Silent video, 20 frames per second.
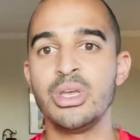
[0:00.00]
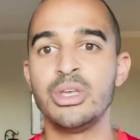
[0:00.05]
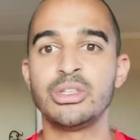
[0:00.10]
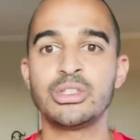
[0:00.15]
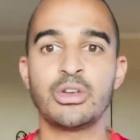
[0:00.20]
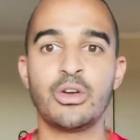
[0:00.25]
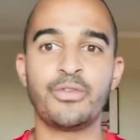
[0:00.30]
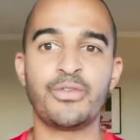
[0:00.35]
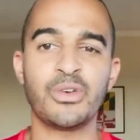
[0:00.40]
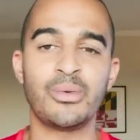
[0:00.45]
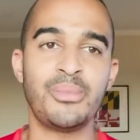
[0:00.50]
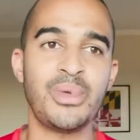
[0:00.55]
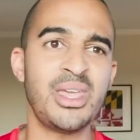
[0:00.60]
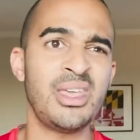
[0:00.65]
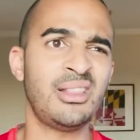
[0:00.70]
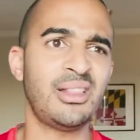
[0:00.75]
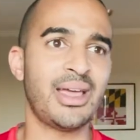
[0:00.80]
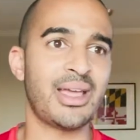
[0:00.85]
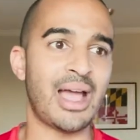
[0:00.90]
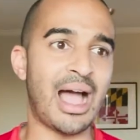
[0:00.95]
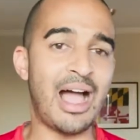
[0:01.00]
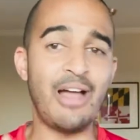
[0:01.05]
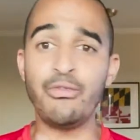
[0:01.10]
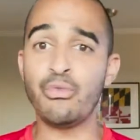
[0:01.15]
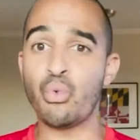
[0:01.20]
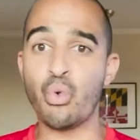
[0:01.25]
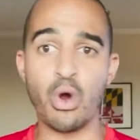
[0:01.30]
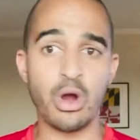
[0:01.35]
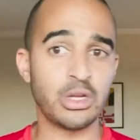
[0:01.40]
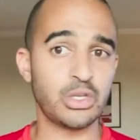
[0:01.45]
So for me, like I've
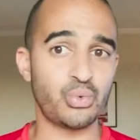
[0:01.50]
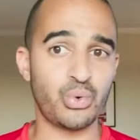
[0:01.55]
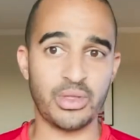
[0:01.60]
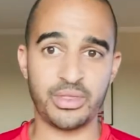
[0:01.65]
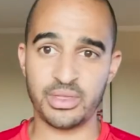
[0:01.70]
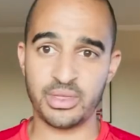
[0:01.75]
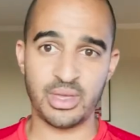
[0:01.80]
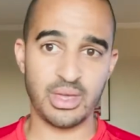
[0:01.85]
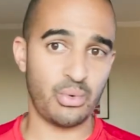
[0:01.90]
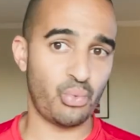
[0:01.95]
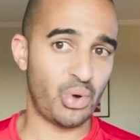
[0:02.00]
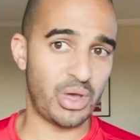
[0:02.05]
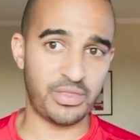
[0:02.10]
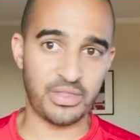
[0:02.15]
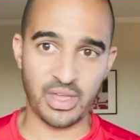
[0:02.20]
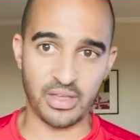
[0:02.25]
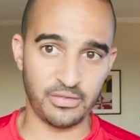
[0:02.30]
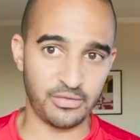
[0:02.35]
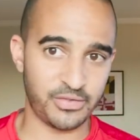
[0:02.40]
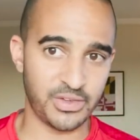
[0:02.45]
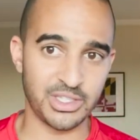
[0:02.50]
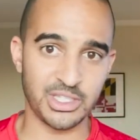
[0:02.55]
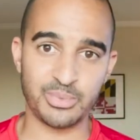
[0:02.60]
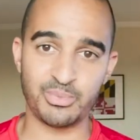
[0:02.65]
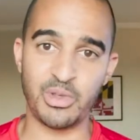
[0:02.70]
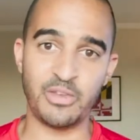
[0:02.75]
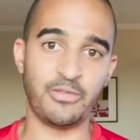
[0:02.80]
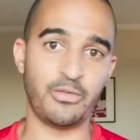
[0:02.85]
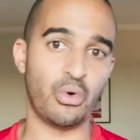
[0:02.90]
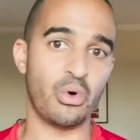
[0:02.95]
worked with, with infants
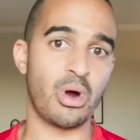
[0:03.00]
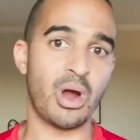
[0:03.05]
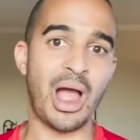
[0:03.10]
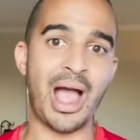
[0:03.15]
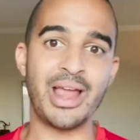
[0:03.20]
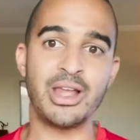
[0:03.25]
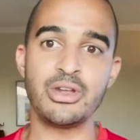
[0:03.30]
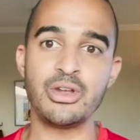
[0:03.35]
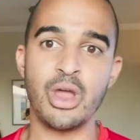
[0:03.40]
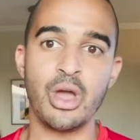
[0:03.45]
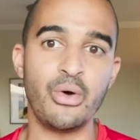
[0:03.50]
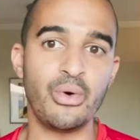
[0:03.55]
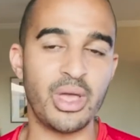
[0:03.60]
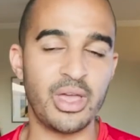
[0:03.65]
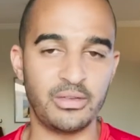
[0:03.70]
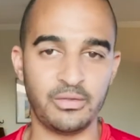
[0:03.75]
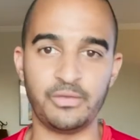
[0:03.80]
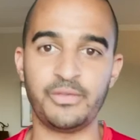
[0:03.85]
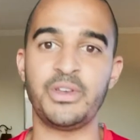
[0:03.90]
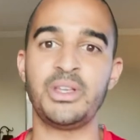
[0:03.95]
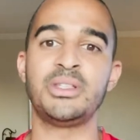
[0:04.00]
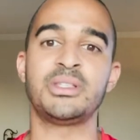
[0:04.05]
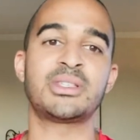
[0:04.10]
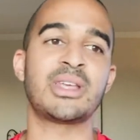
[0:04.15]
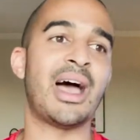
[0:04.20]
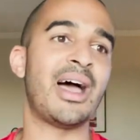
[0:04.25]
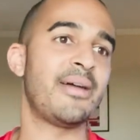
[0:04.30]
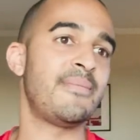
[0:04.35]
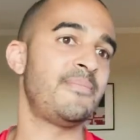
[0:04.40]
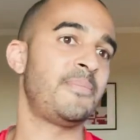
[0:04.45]
before, I know infants,
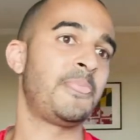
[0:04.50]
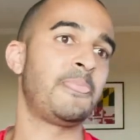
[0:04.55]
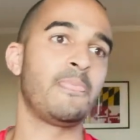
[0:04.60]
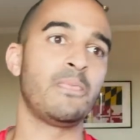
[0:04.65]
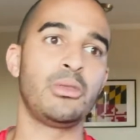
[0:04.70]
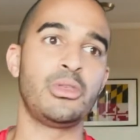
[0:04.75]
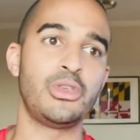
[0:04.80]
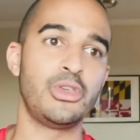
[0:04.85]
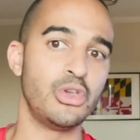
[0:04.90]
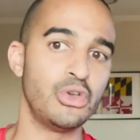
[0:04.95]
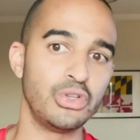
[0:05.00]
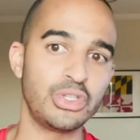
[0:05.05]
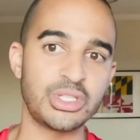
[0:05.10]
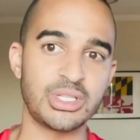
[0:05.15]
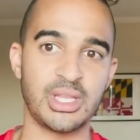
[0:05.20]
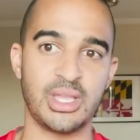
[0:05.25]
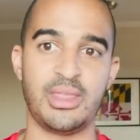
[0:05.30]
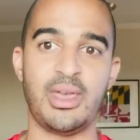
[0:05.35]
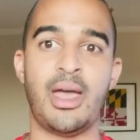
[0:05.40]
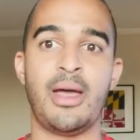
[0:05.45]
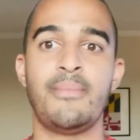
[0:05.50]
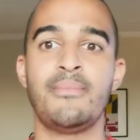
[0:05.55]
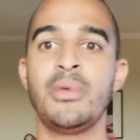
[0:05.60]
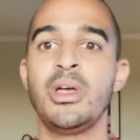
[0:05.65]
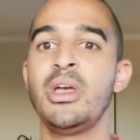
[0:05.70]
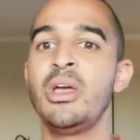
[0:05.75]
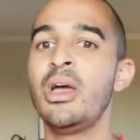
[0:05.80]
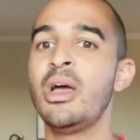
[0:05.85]
I'm used to them.